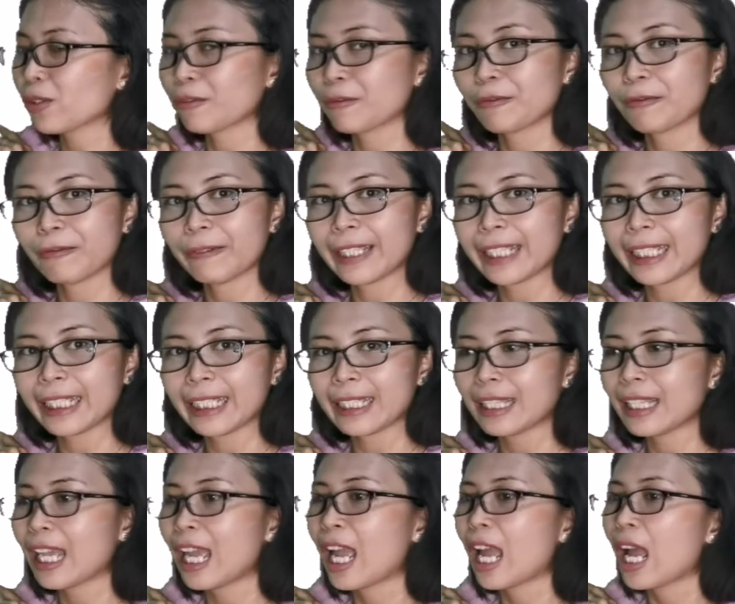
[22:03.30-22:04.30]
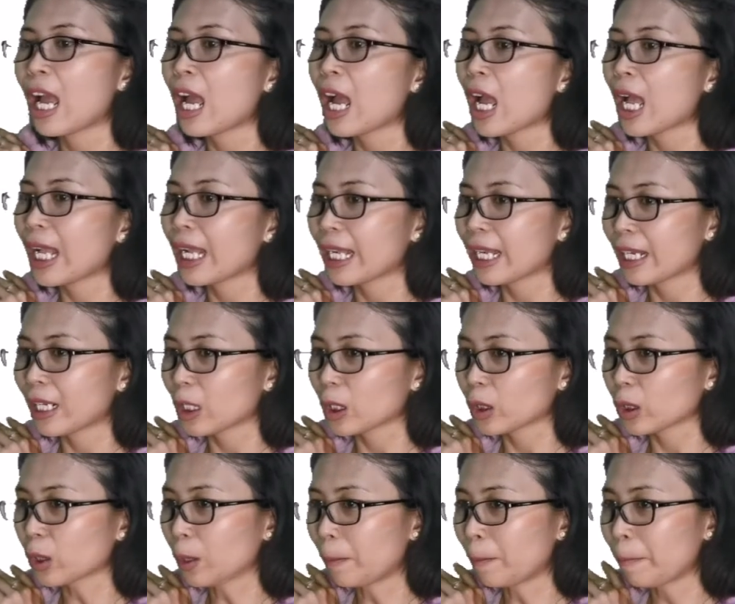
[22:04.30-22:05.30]
to feel
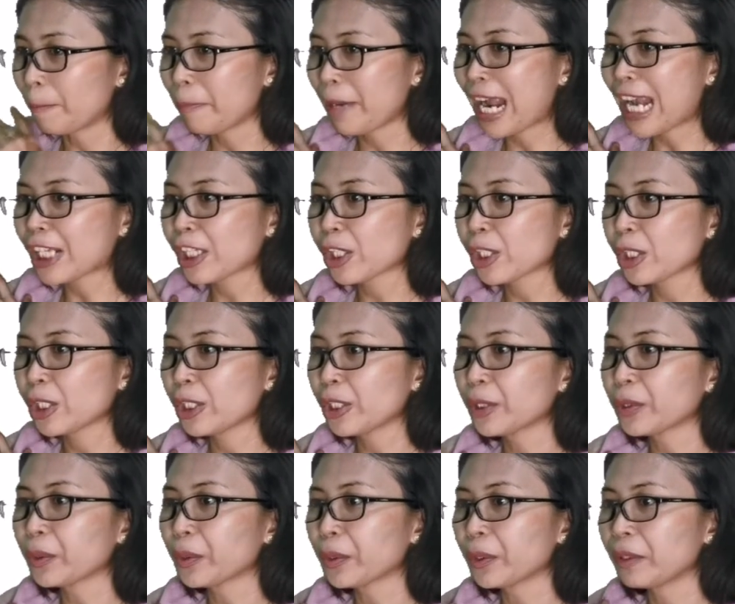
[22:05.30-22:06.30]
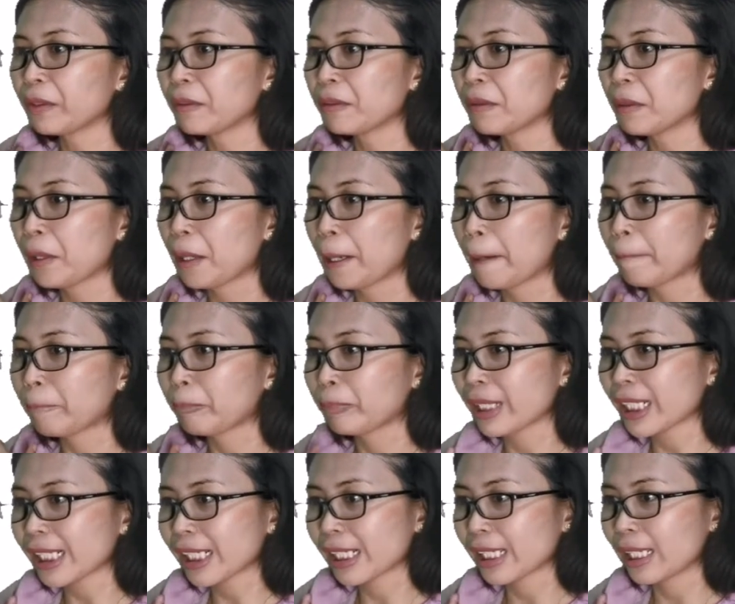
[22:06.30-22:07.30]
compassion or
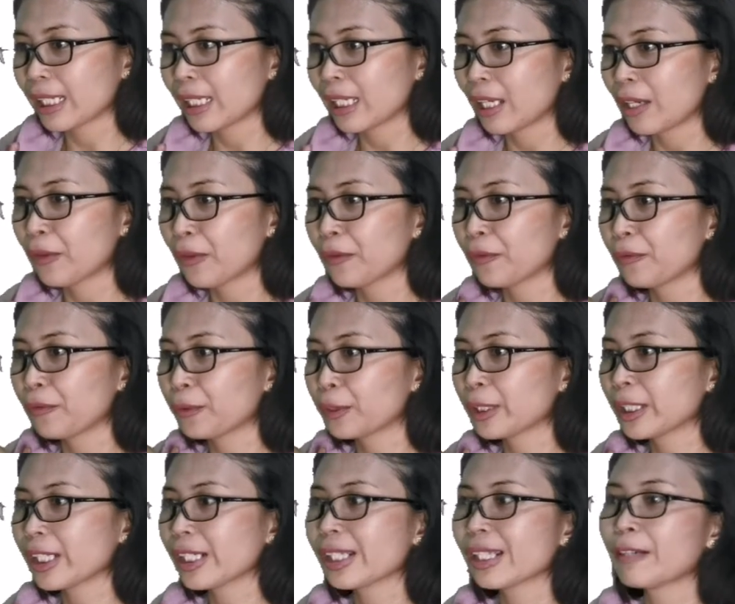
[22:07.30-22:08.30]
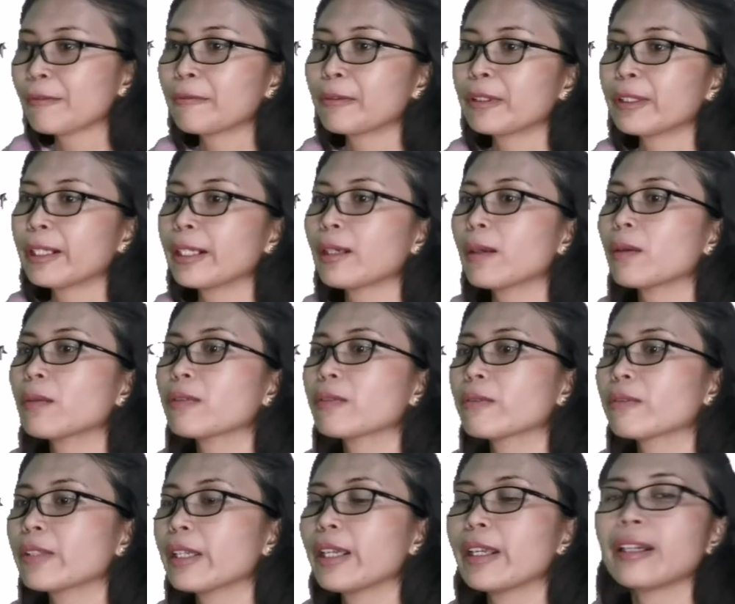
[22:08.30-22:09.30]
pity for the suffering
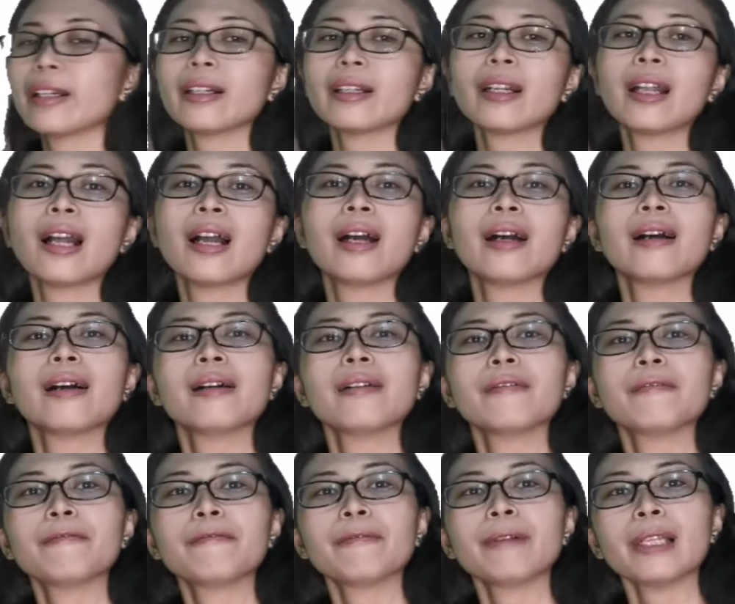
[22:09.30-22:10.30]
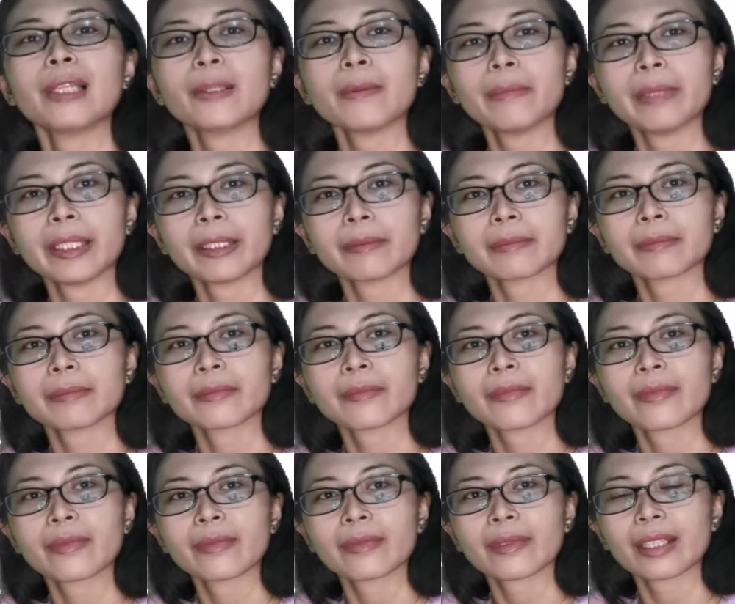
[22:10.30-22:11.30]
of their fellow men.
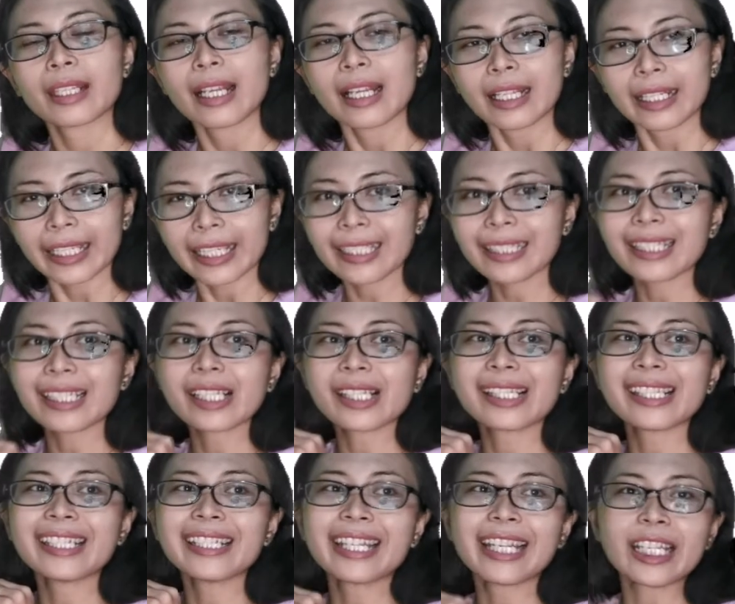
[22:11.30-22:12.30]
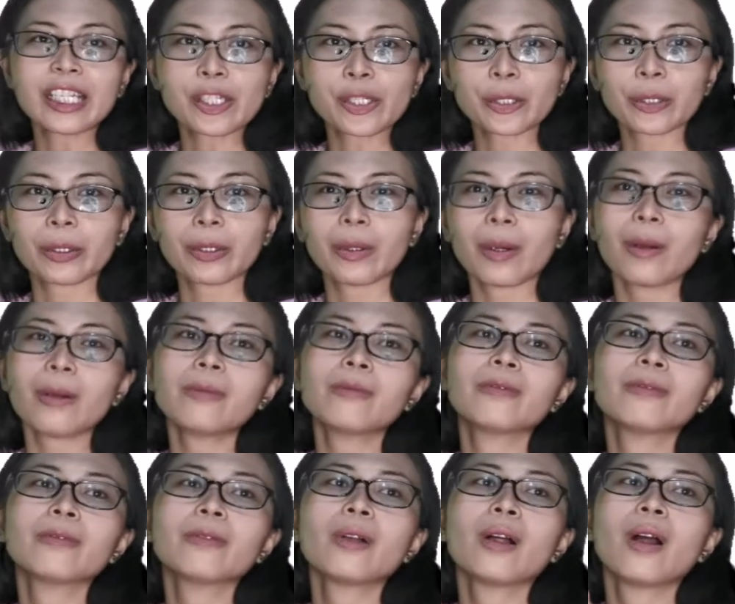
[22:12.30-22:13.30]
It is the nature
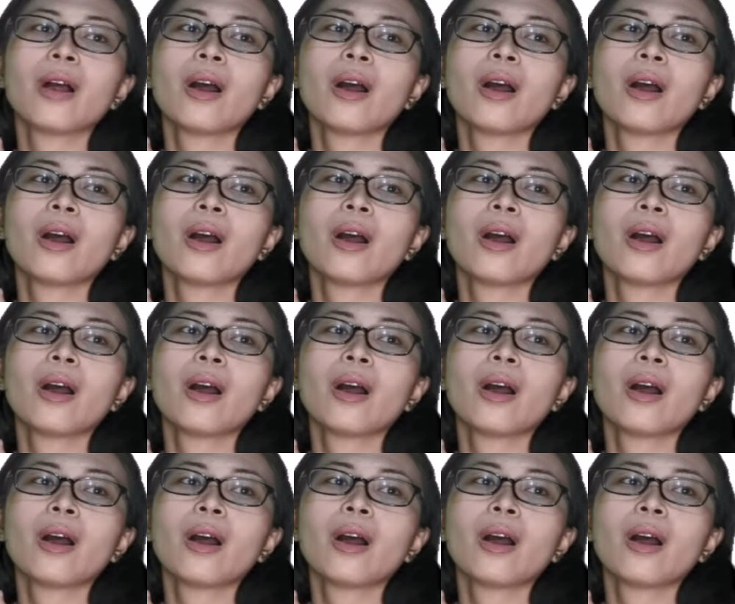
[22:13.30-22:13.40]
of